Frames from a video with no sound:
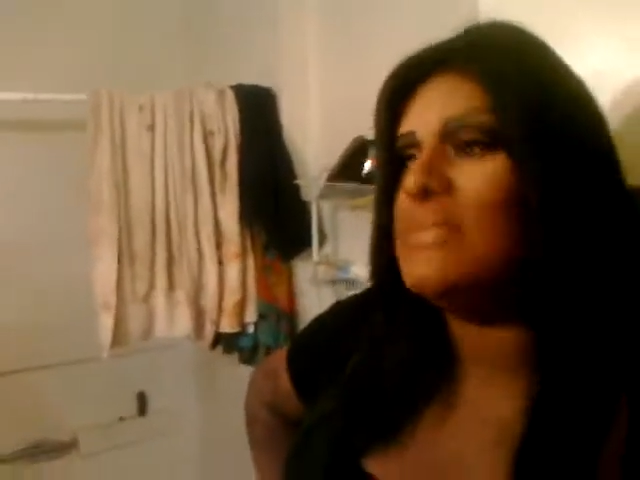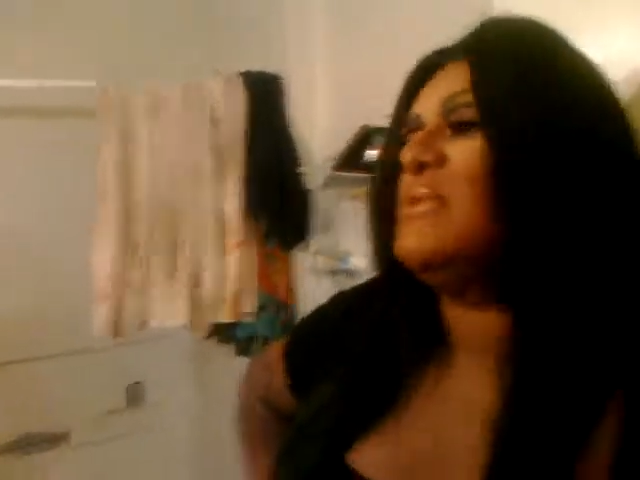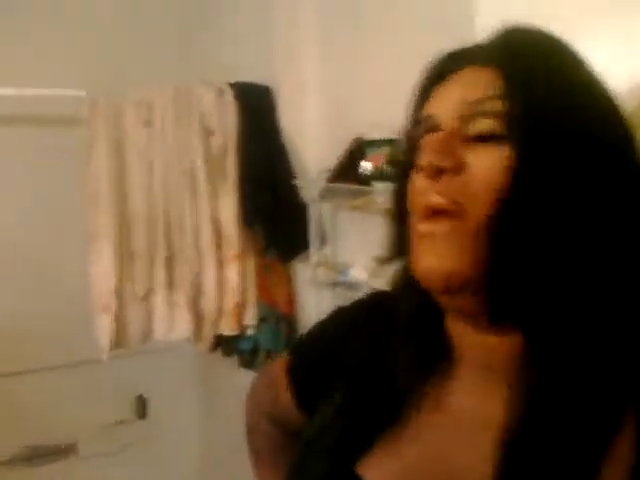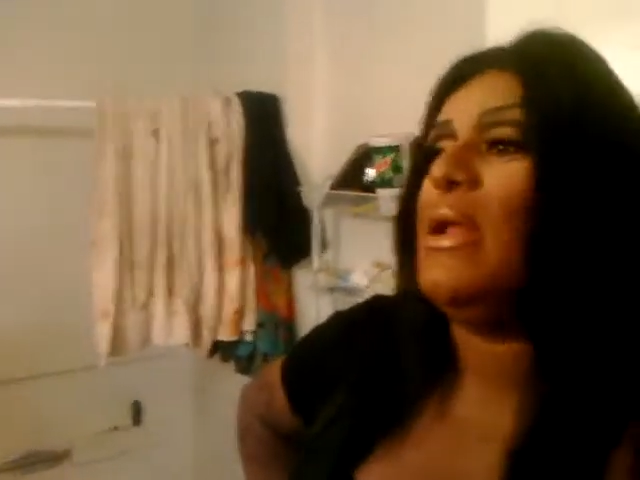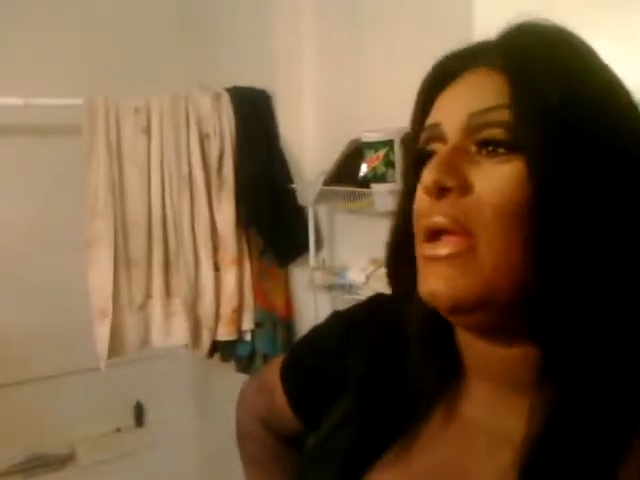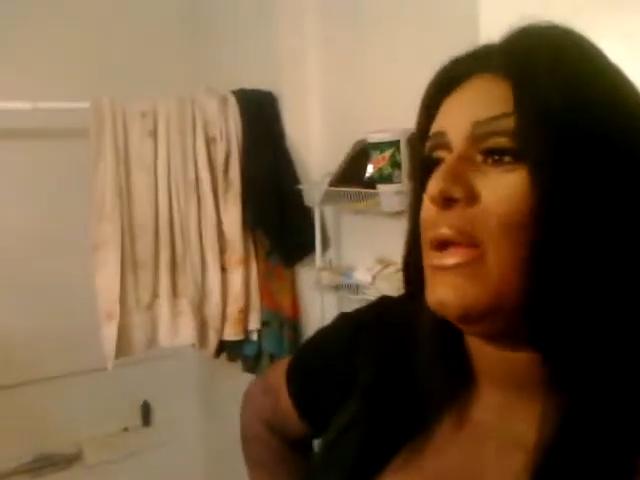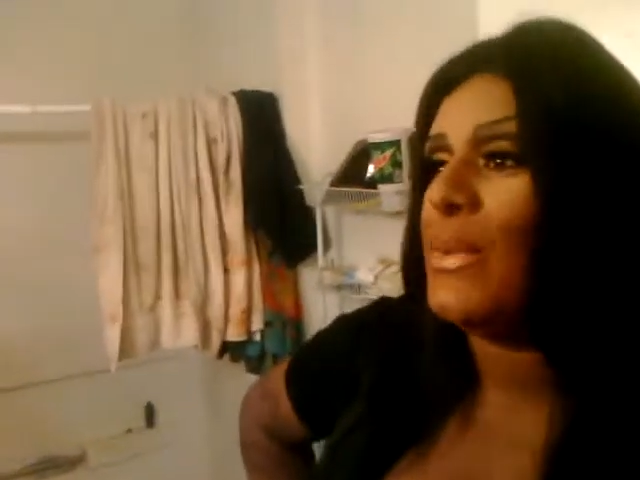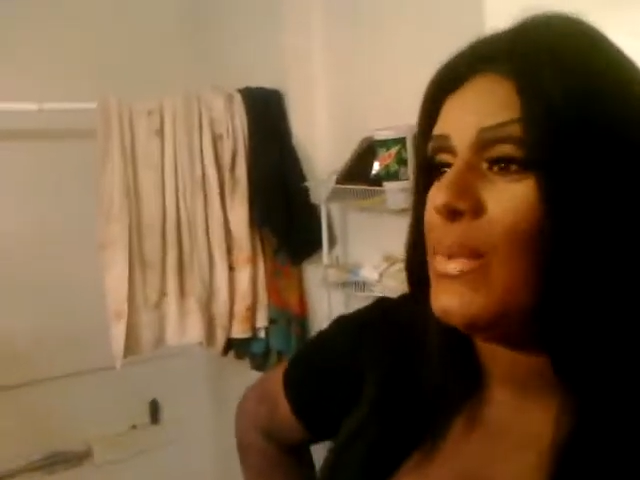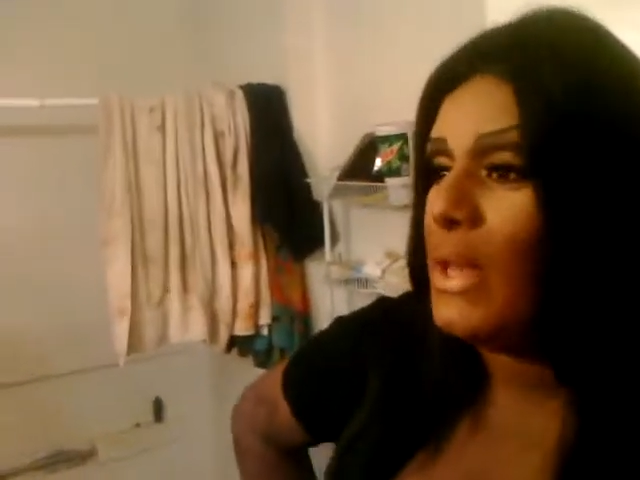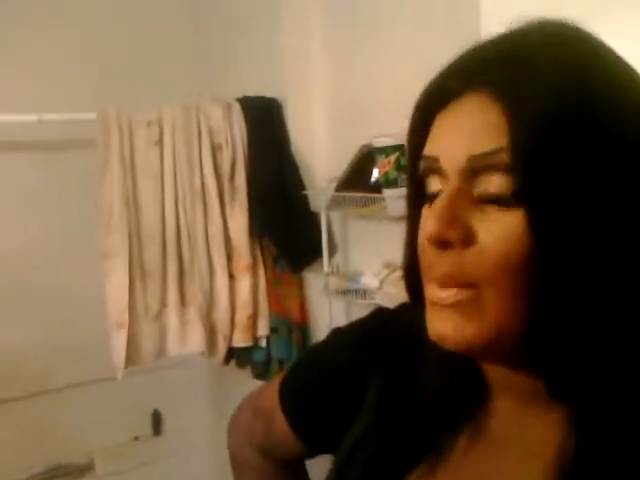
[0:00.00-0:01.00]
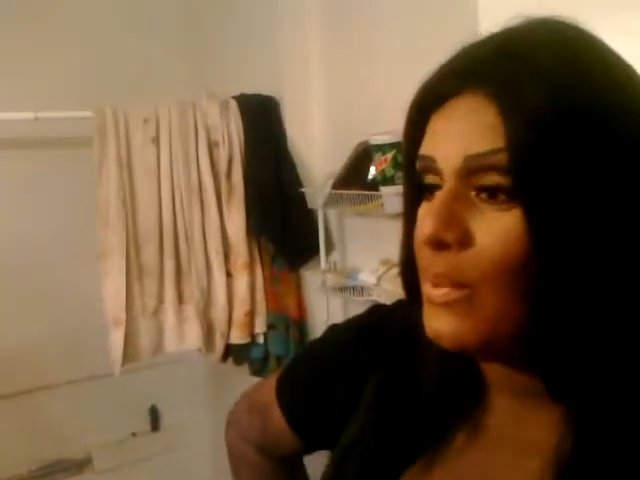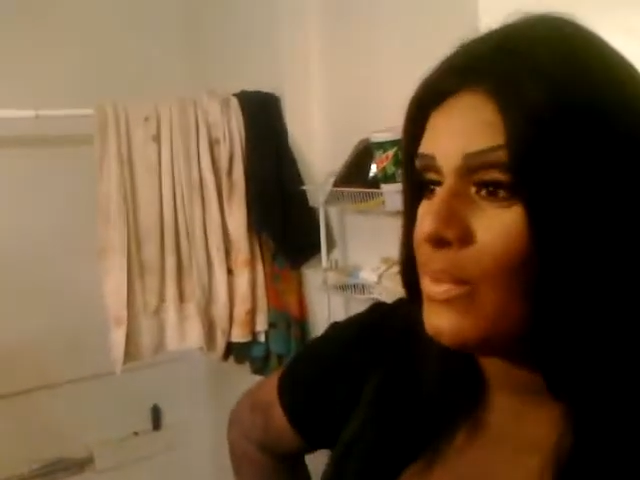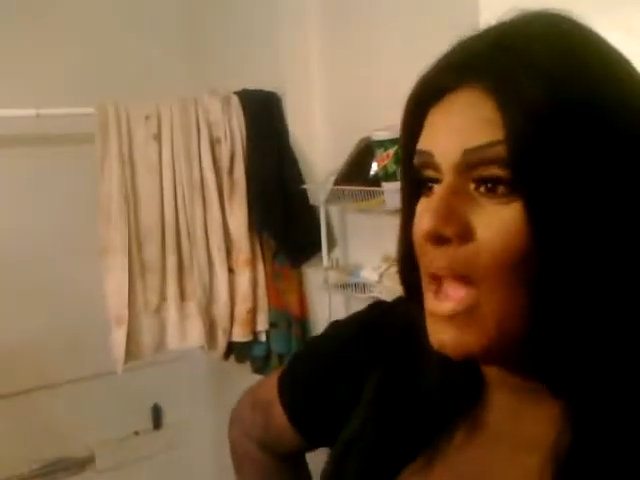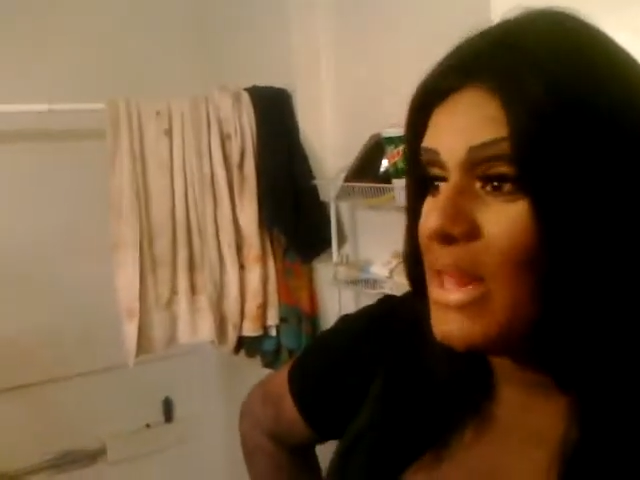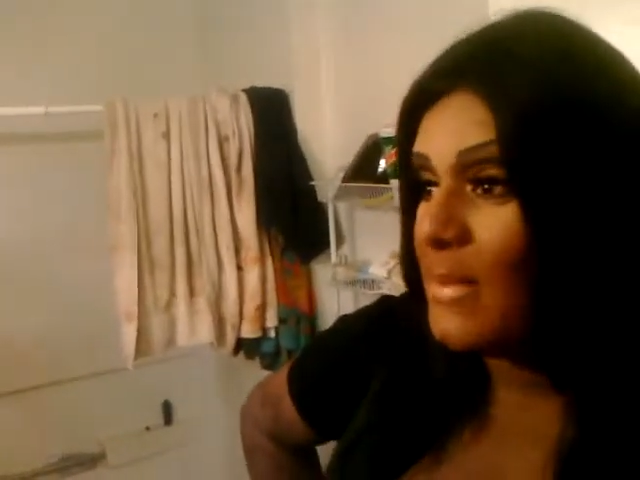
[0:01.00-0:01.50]
I'm sweating.
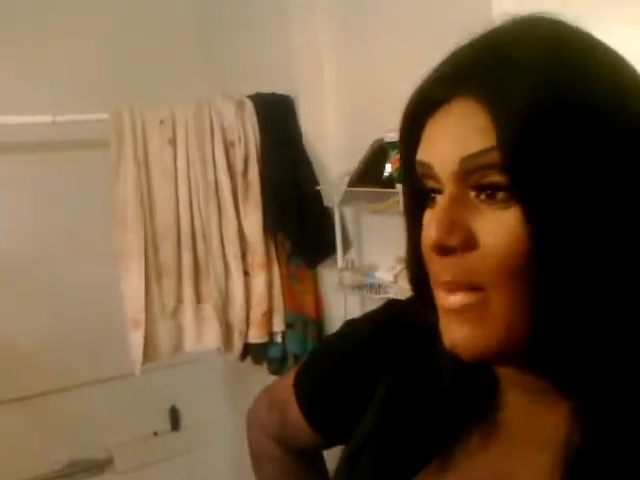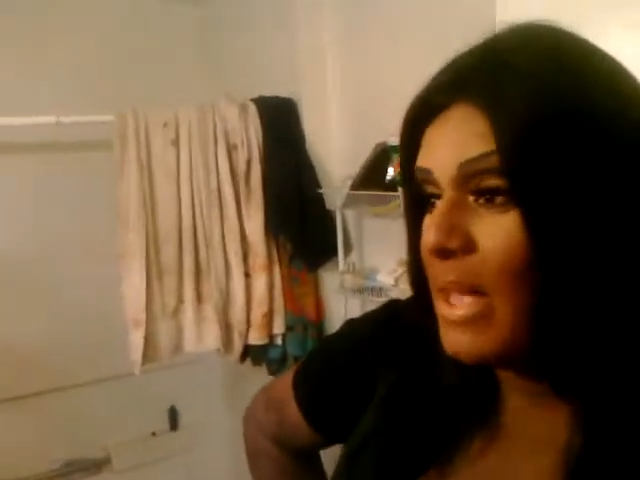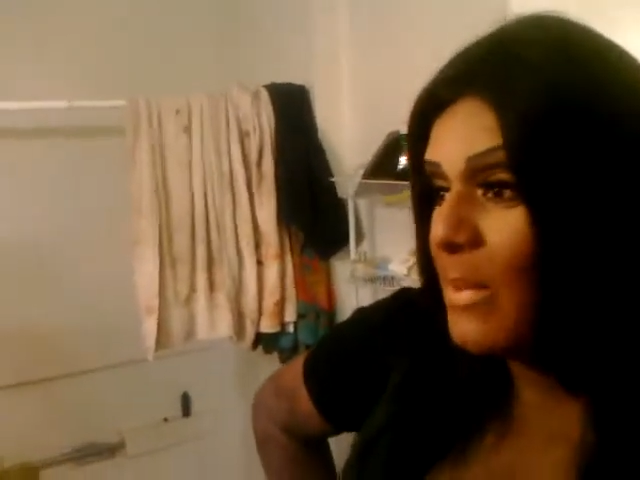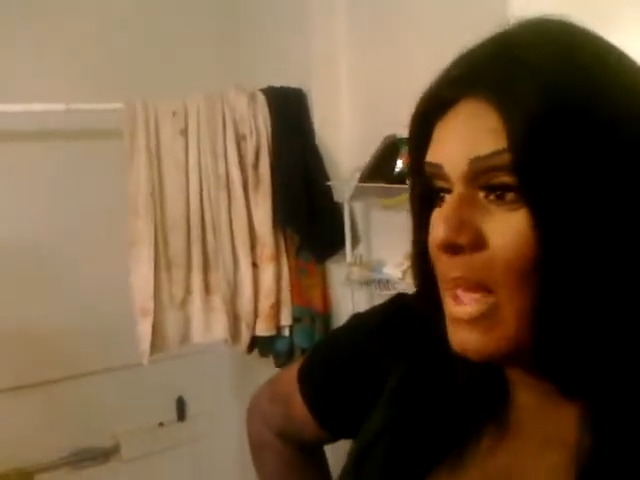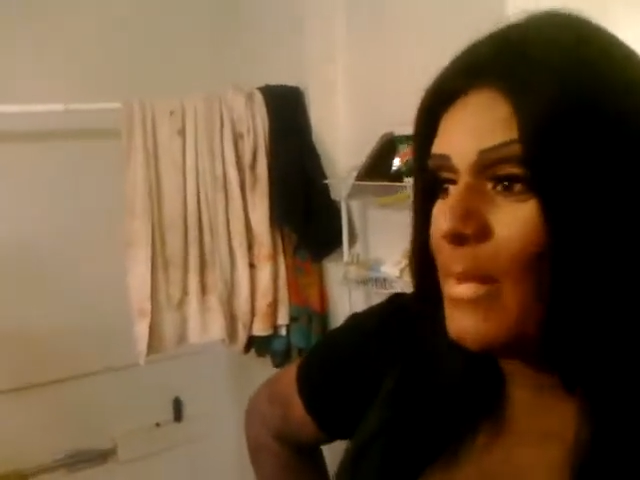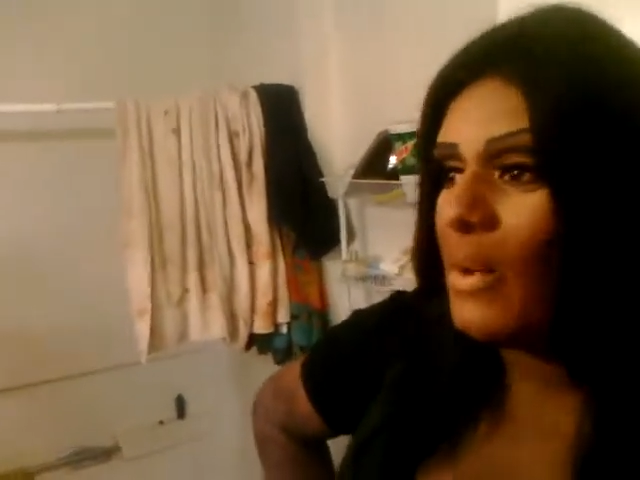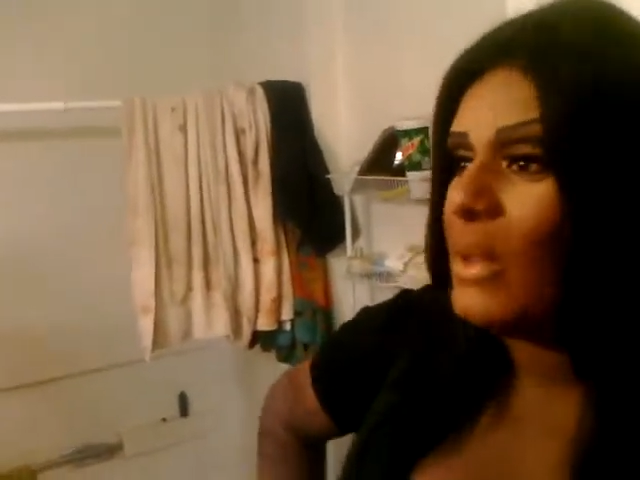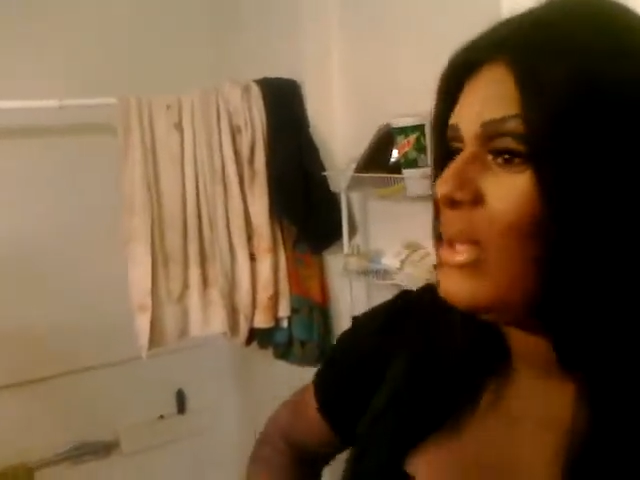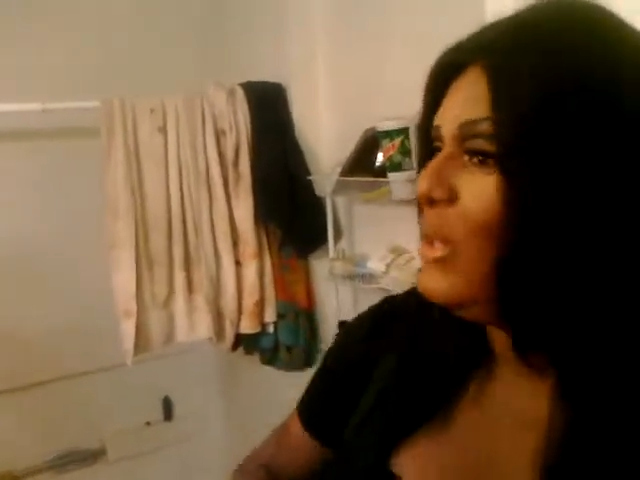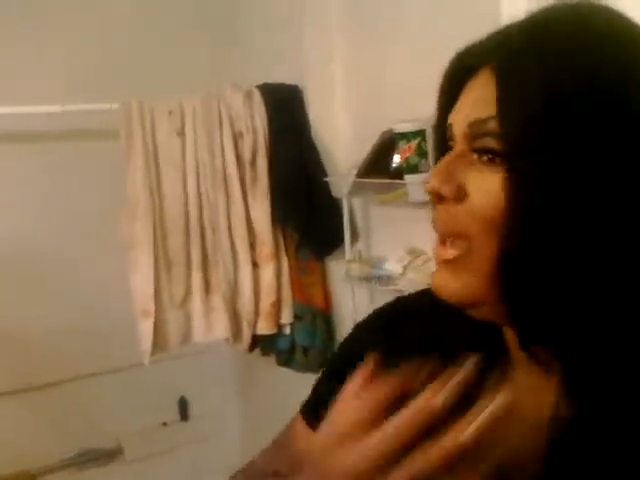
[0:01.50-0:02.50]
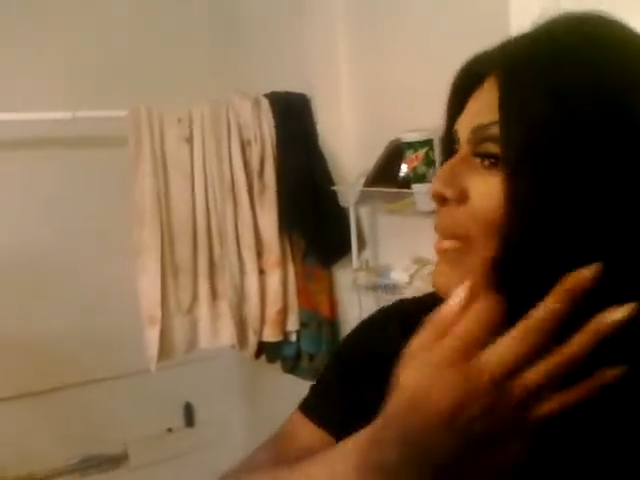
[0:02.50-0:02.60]
And I think my makeup came out really cute.